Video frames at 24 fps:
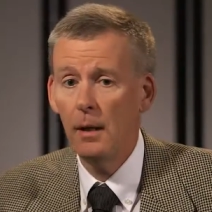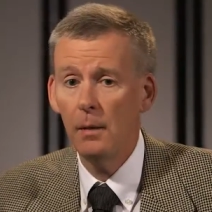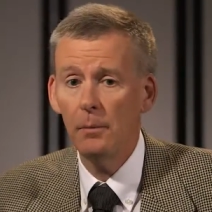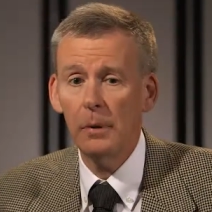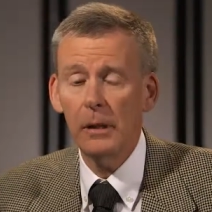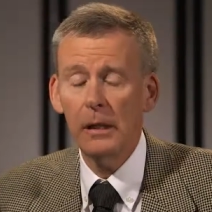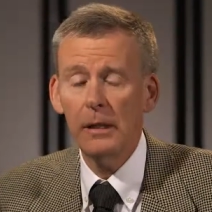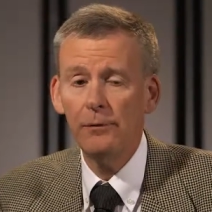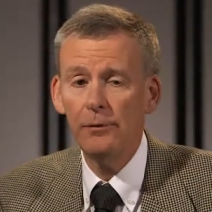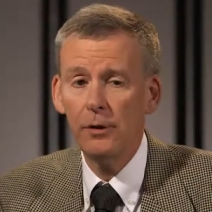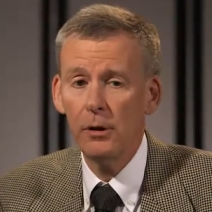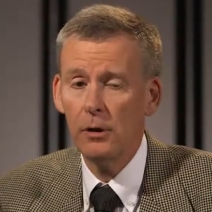
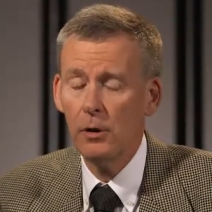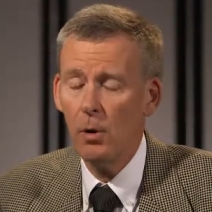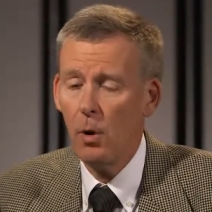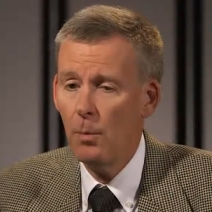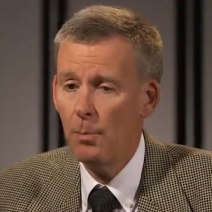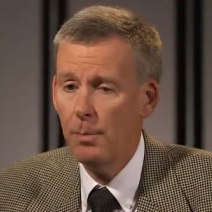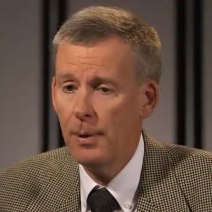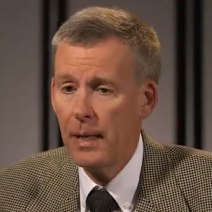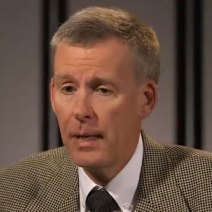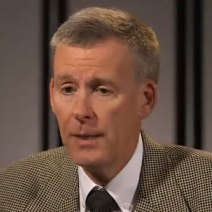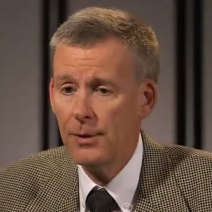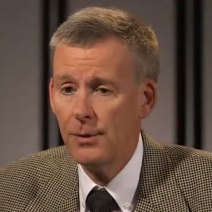But if you
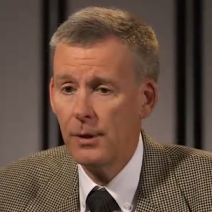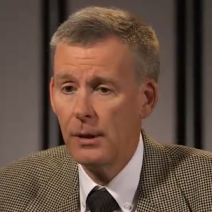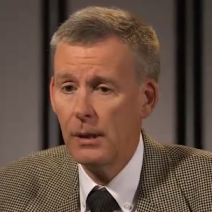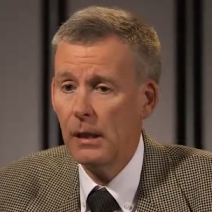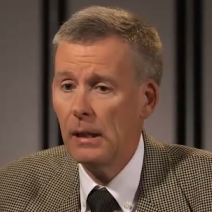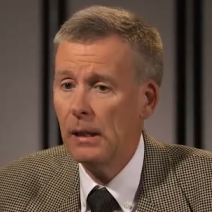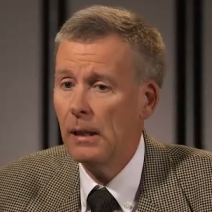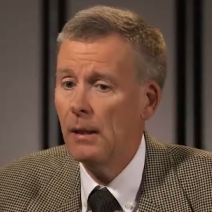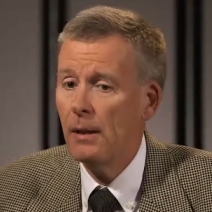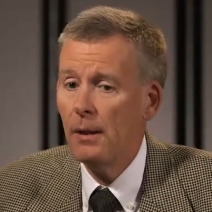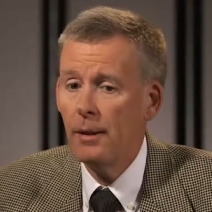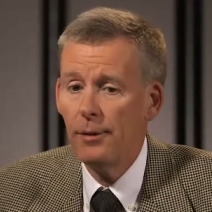don't pass it,
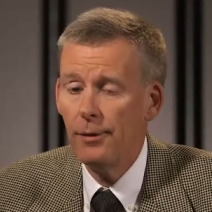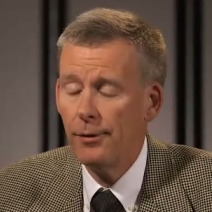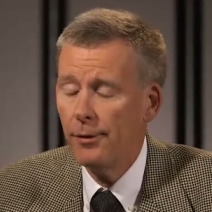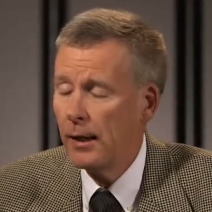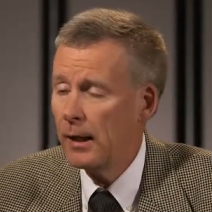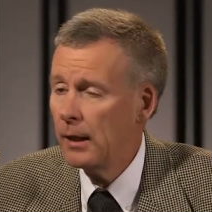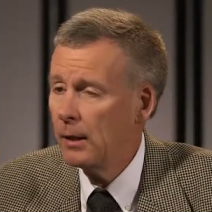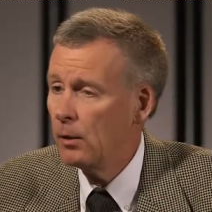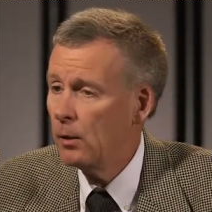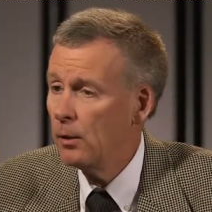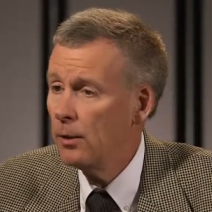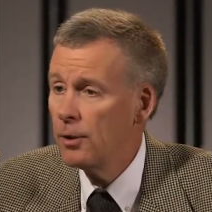
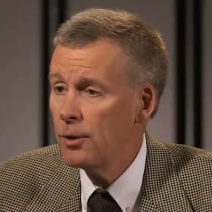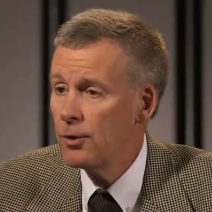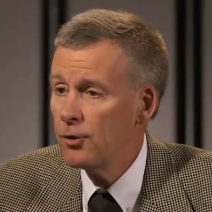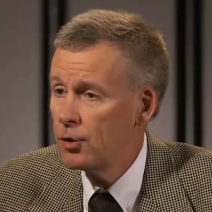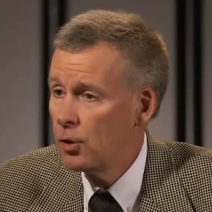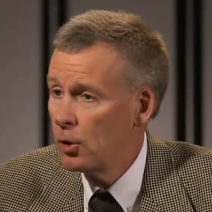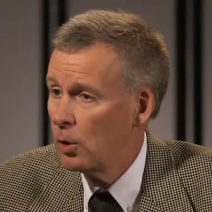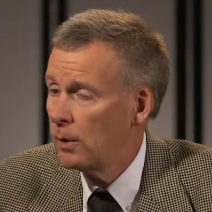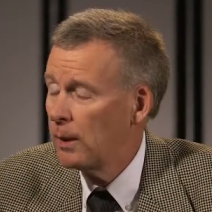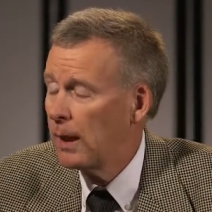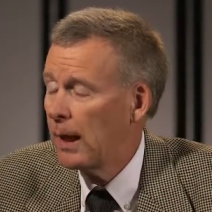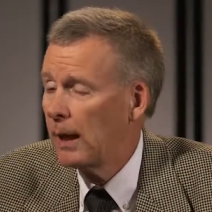thank
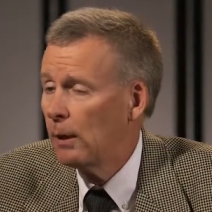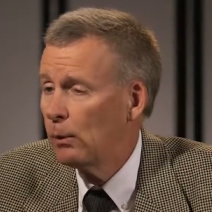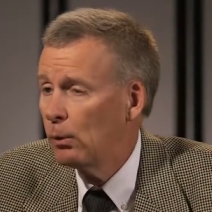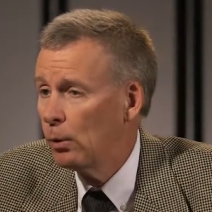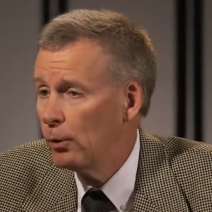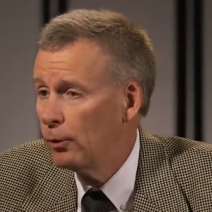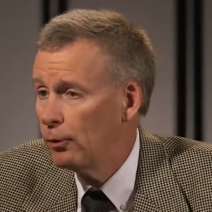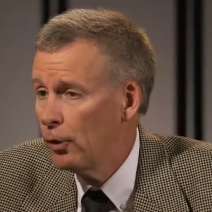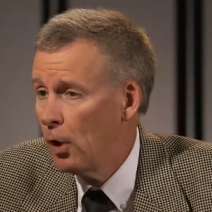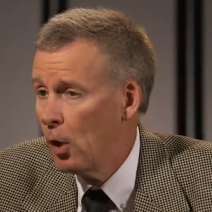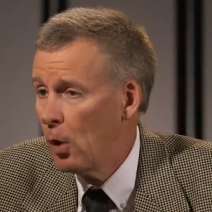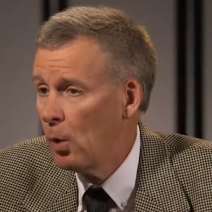goodness you and I
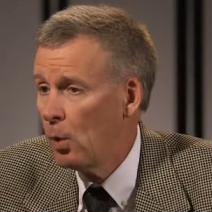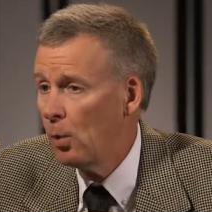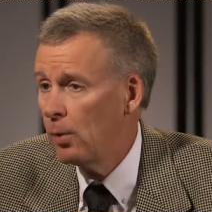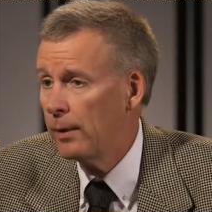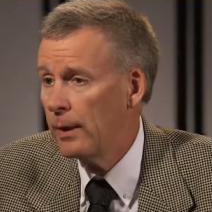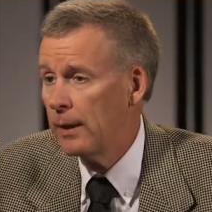will know